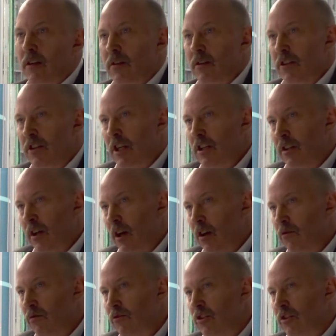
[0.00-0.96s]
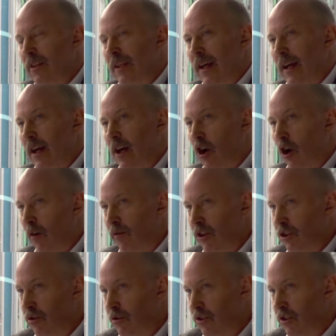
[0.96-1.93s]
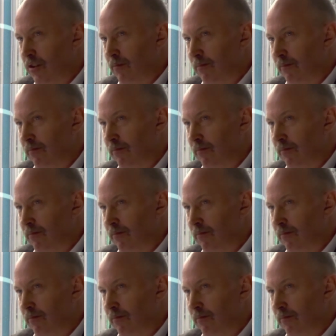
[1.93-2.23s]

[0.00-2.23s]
the details of interest,